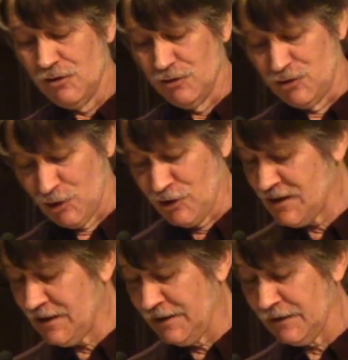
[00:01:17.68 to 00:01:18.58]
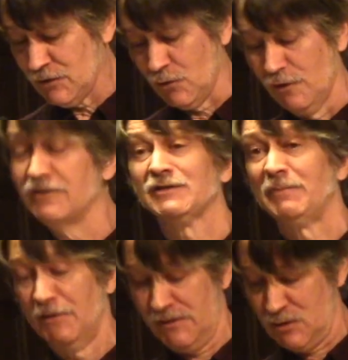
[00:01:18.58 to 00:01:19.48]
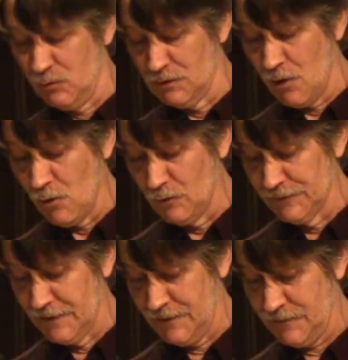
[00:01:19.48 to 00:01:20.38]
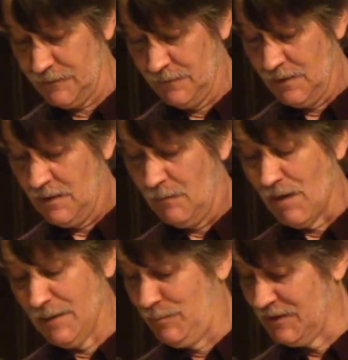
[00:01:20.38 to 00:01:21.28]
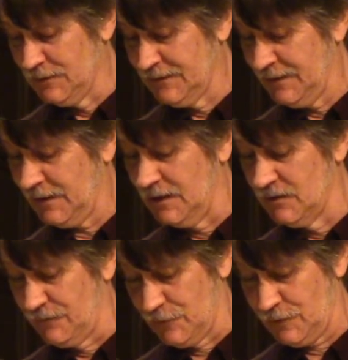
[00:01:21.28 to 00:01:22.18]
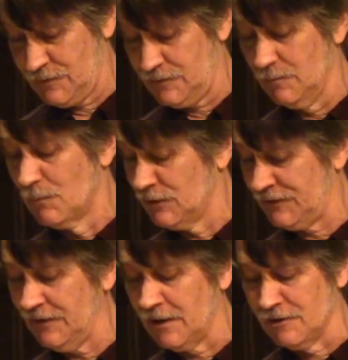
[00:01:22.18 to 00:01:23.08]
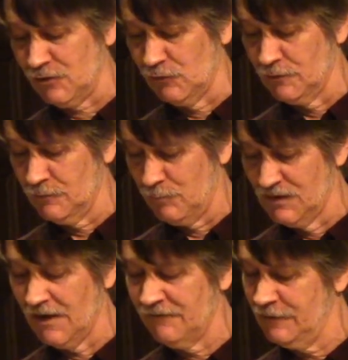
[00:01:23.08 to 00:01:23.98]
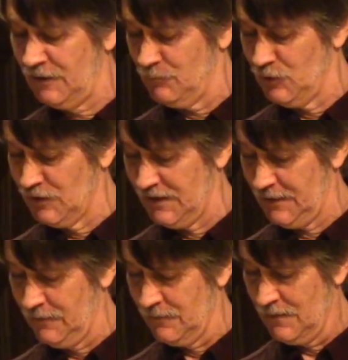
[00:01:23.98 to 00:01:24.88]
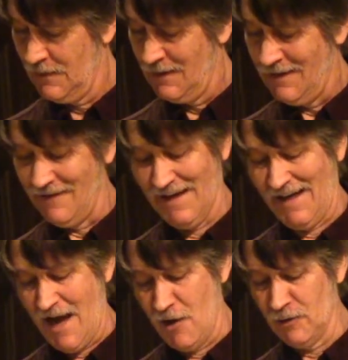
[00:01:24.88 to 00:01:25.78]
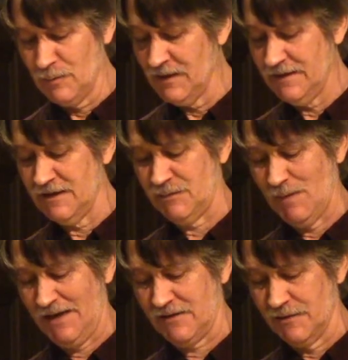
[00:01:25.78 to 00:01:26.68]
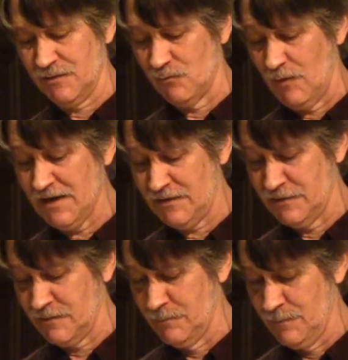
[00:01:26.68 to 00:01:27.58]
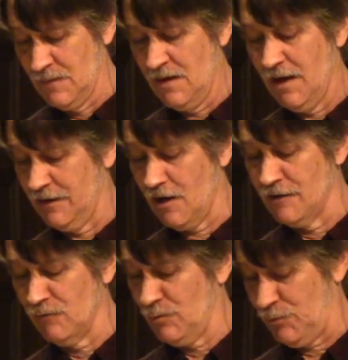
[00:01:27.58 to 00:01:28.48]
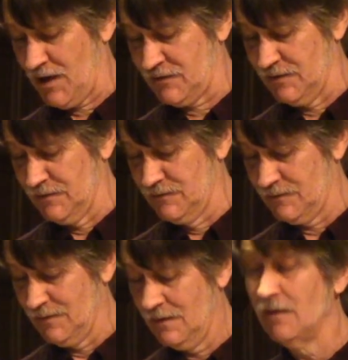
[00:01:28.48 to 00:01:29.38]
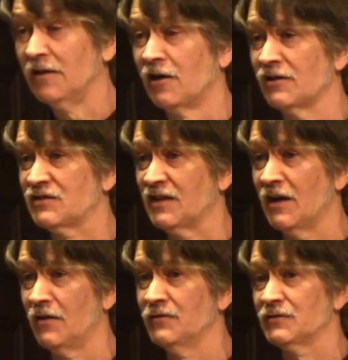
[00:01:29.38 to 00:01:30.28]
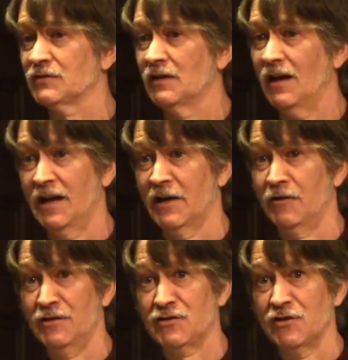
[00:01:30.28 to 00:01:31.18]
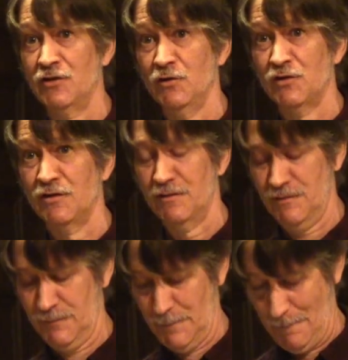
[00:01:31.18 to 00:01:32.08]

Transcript: journeying towards spiritual wholeness by building a diverse, multicultural, beloved community that accountably dismantles racism and other oppressions in ourselves and our institutions.